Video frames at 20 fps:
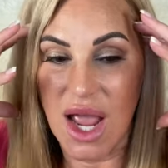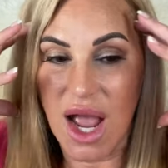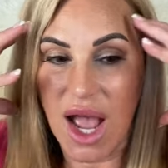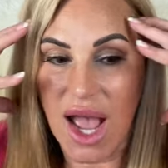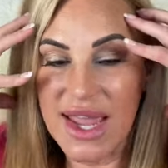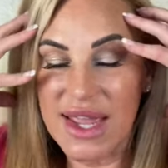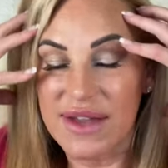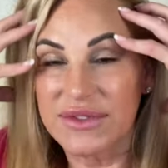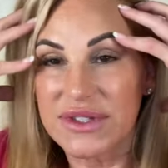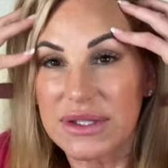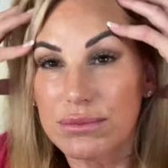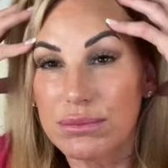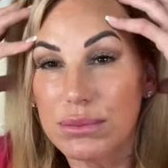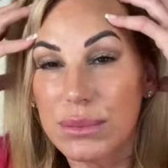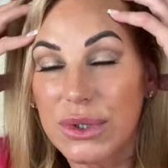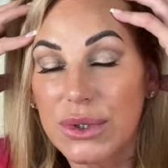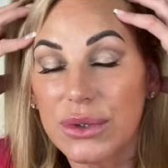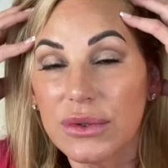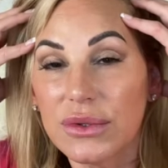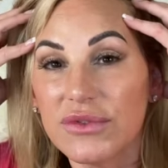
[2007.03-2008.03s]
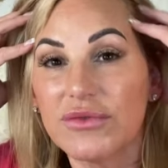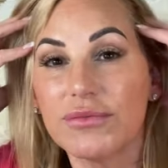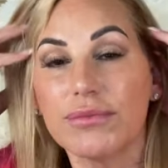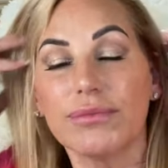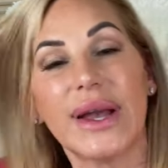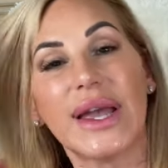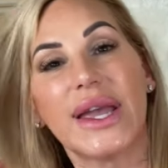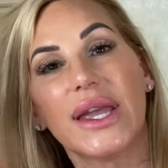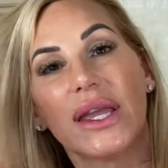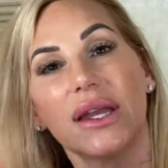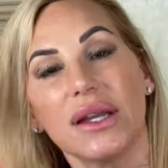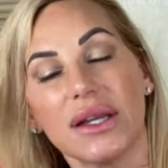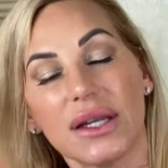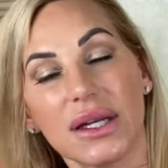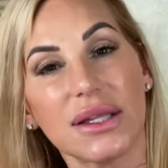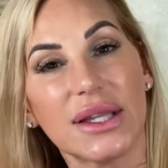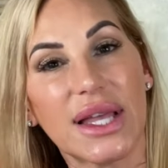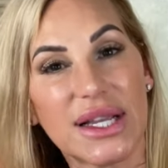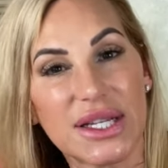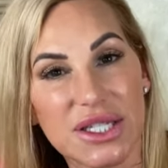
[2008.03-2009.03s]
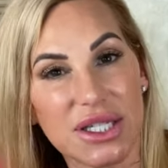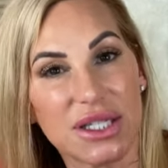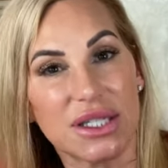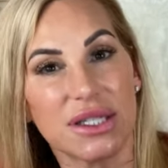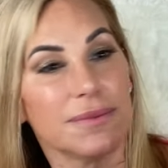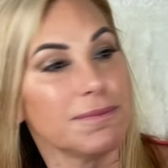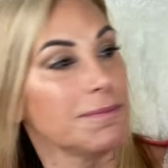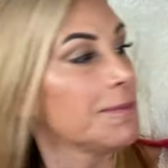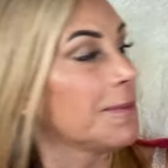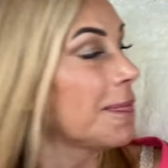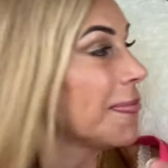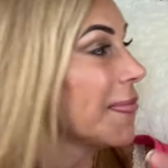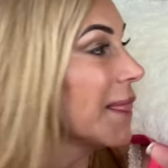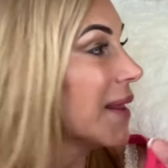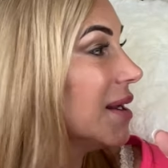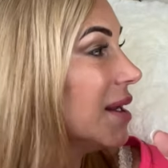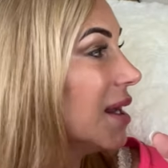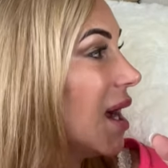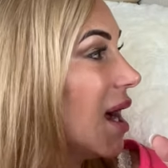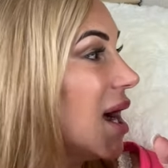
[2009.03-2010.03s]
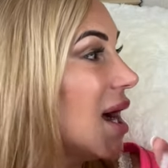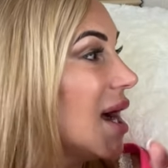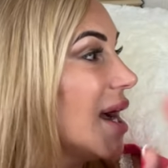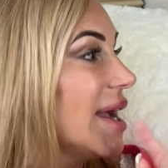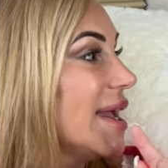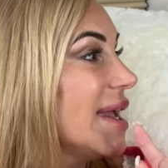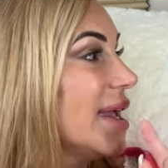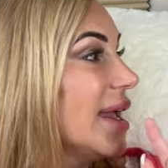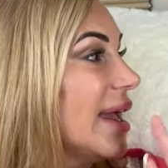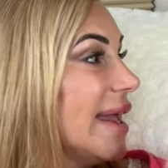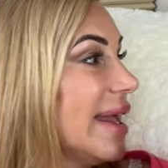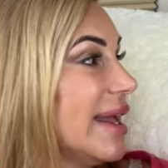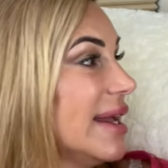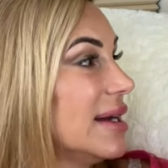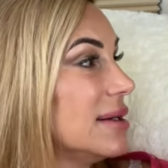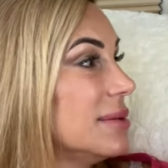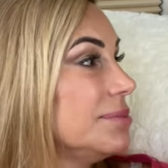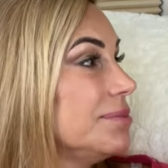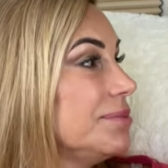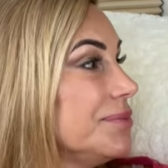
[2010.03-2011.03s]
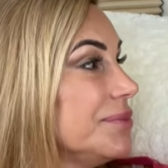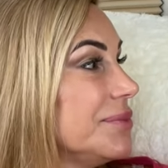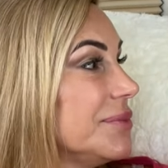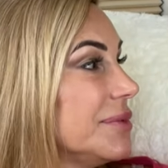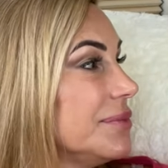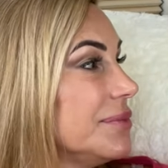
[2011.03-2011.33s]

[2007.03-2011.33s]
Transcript: I have to move my collection. I am